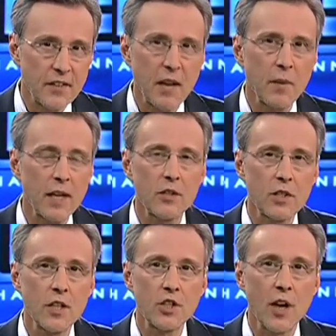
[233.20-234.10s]
that radio
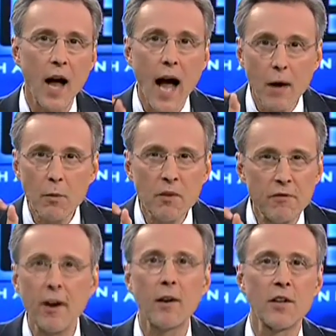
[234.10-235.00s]
station, I would be
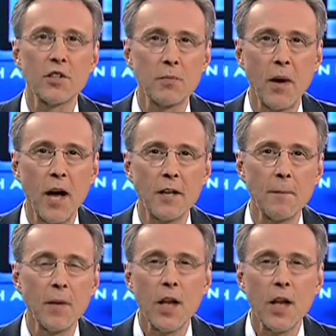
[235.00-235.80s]
fired on the spot.